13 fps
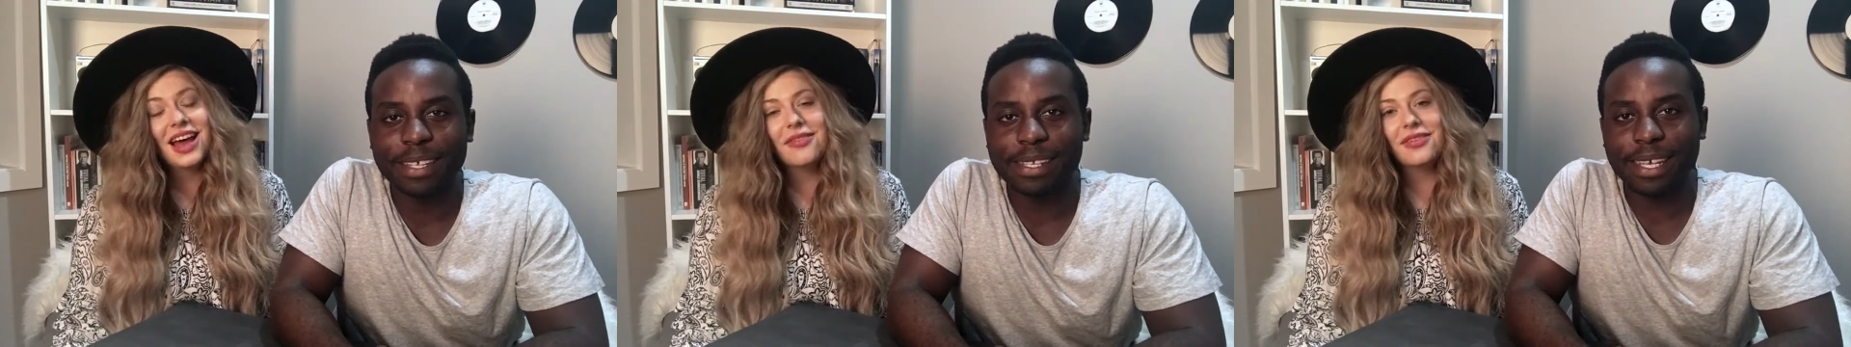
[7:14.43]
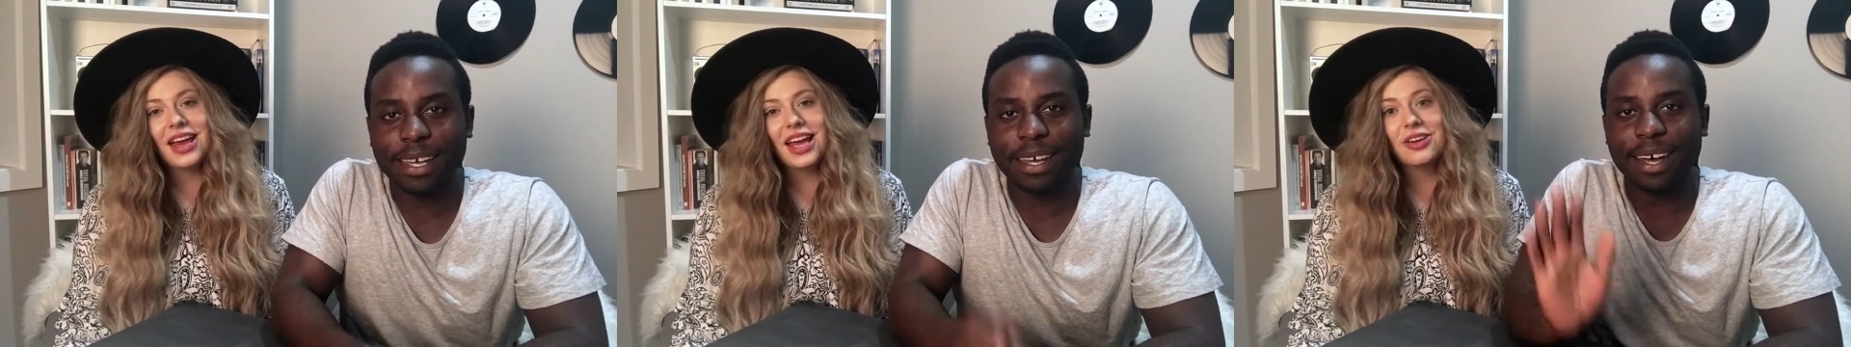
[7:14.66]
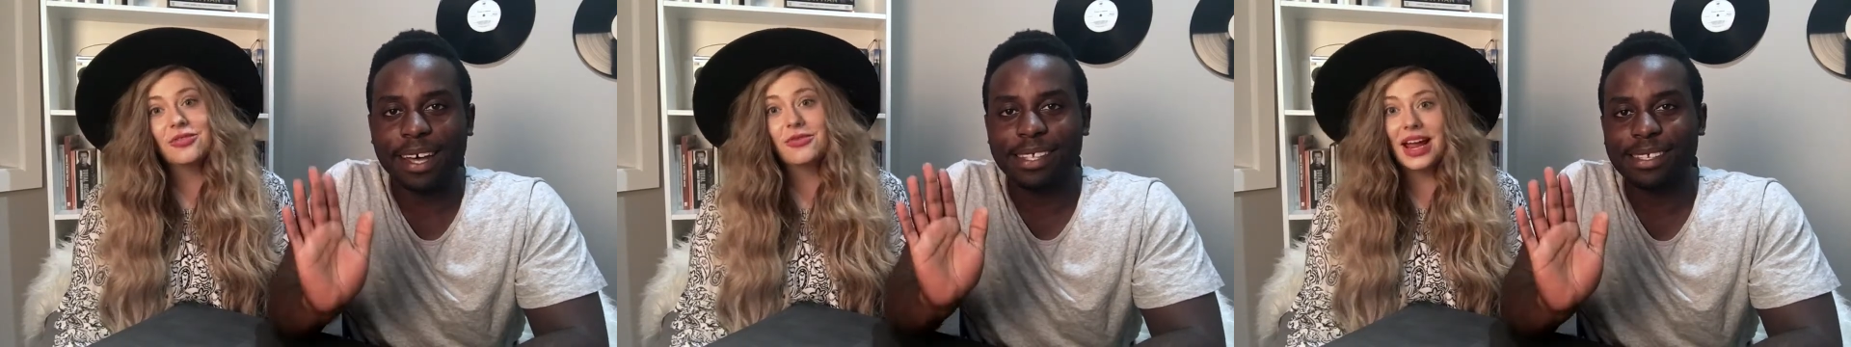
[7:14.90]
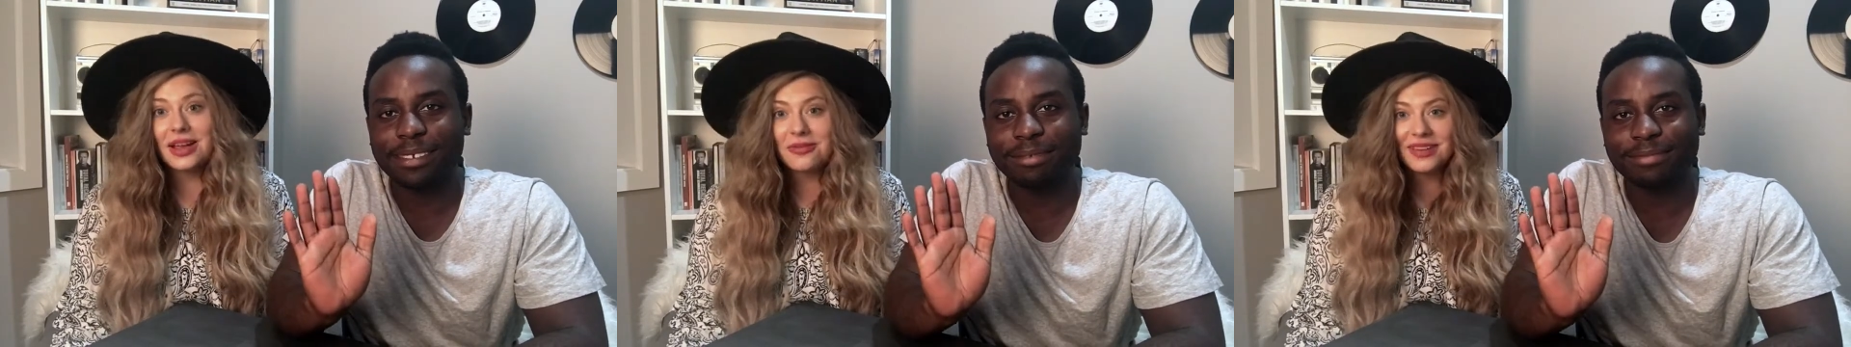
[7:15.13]
Speaker 1: Have See a
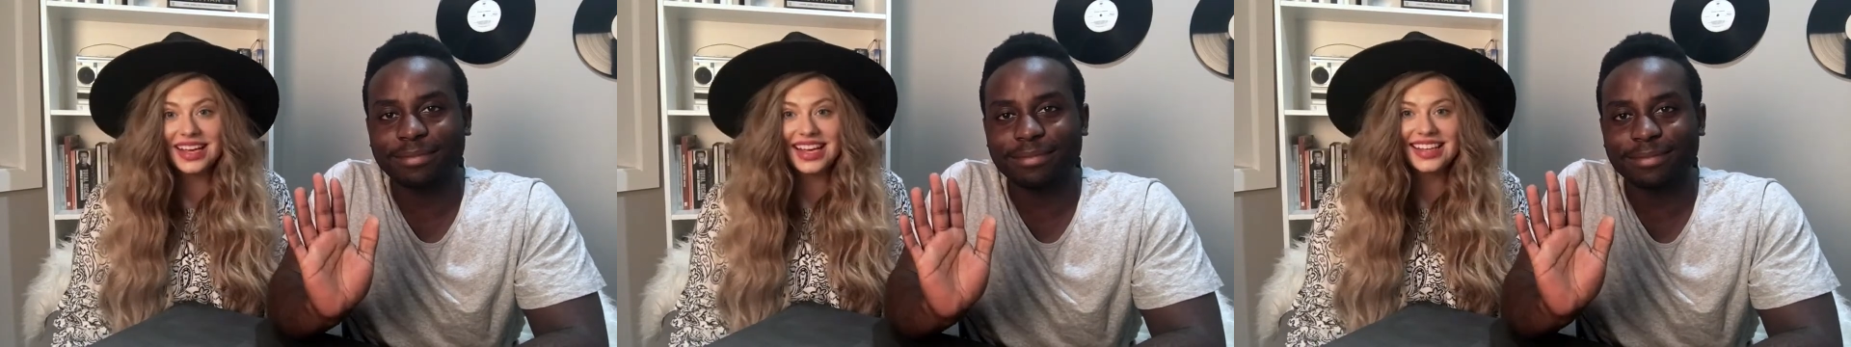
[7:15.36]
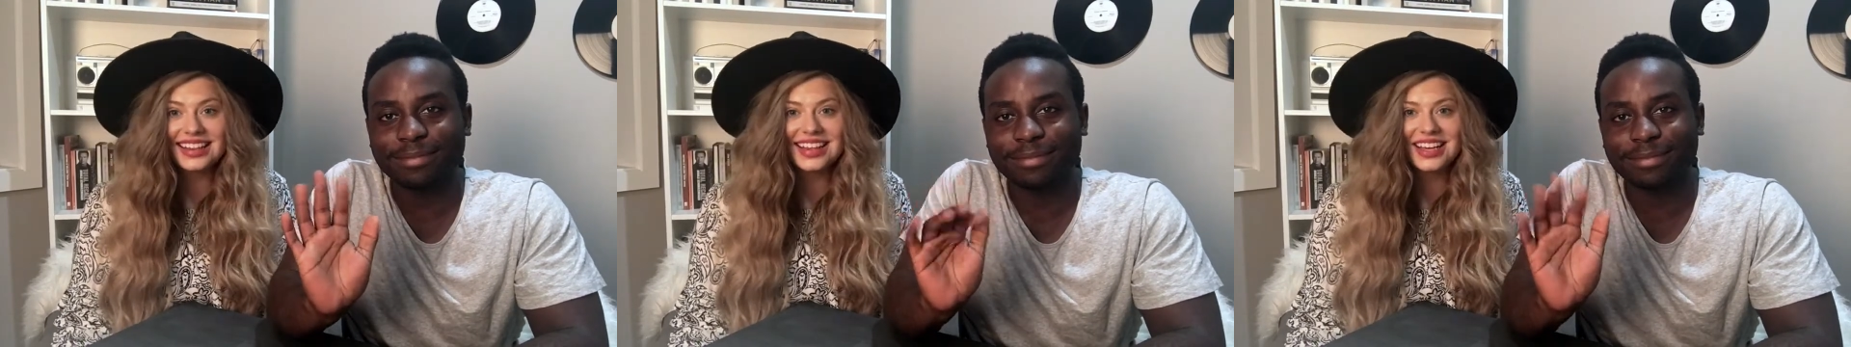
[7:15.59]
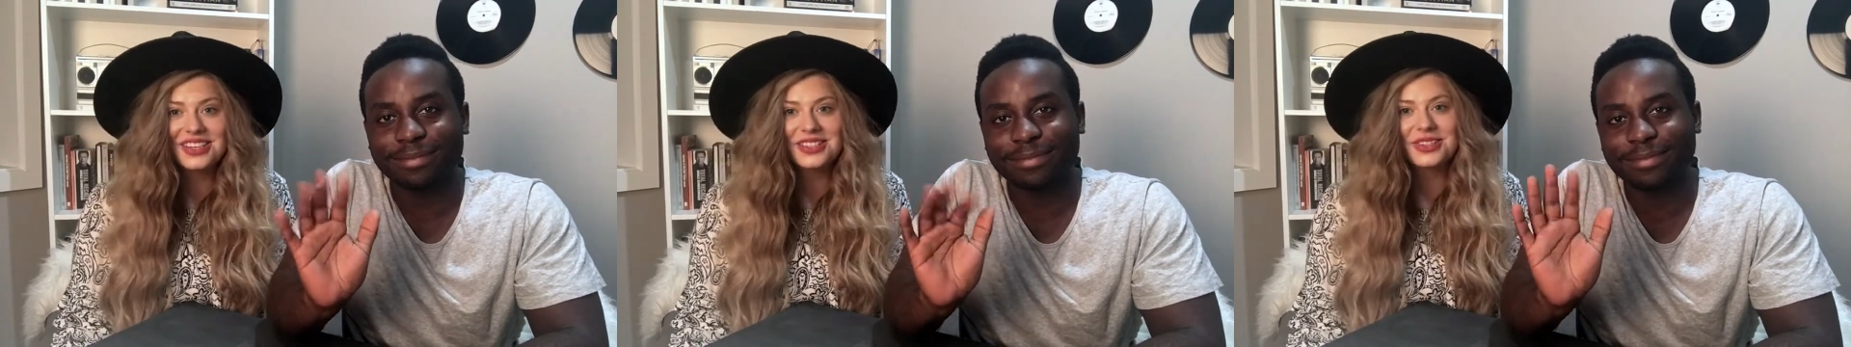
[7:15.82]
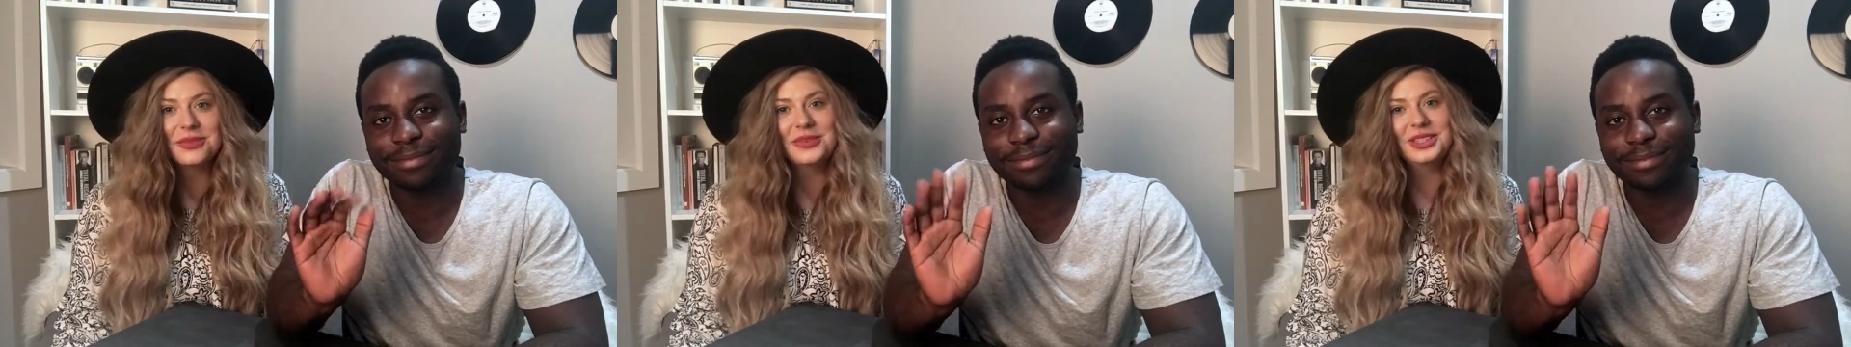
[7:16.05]
great week. Thank you
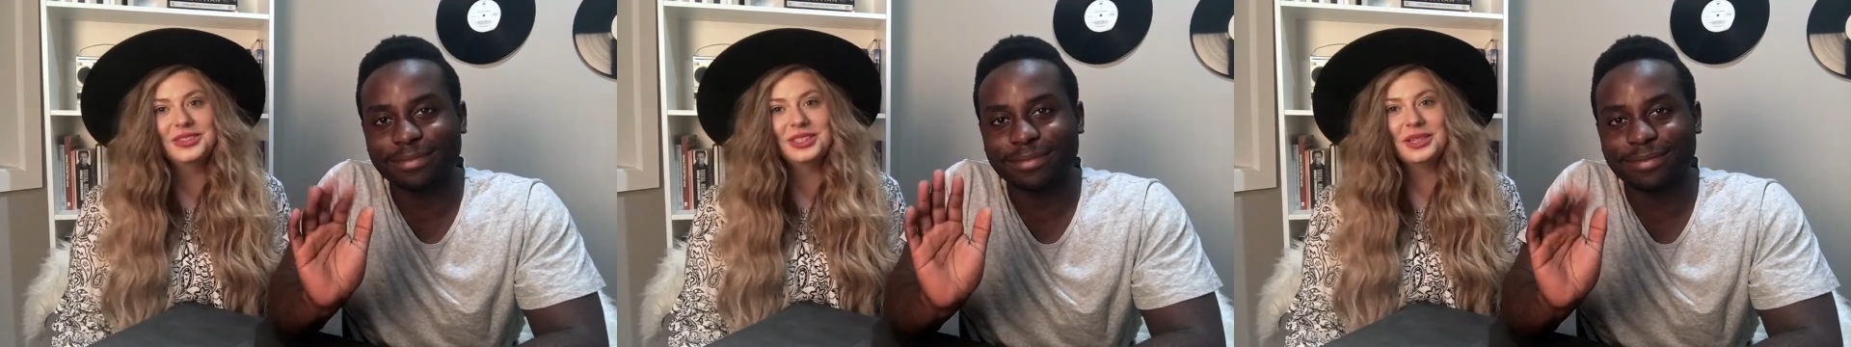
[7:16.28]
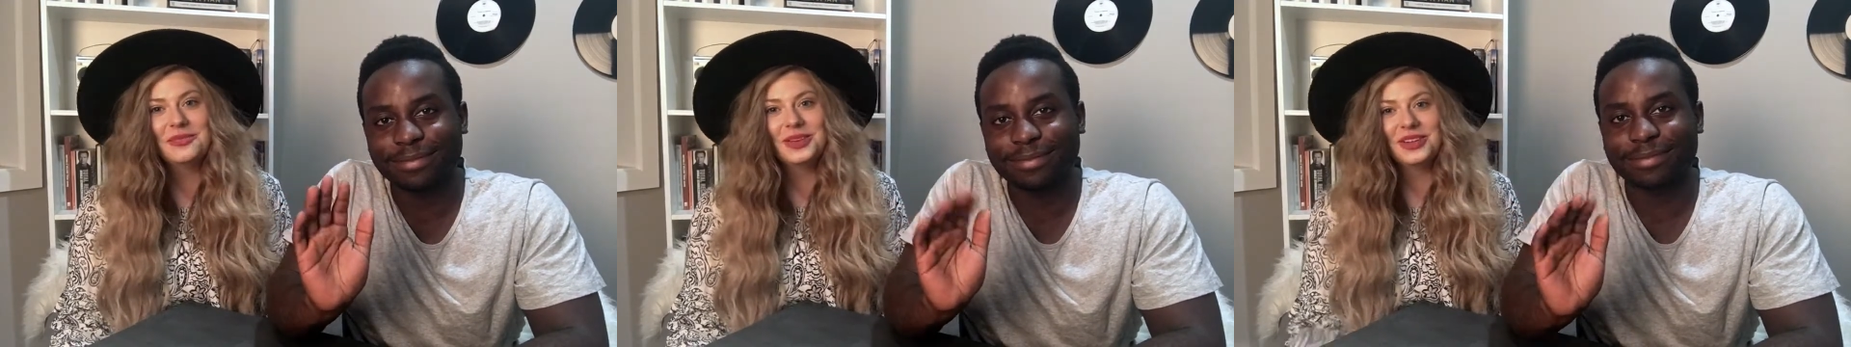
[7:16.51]
so much for jumping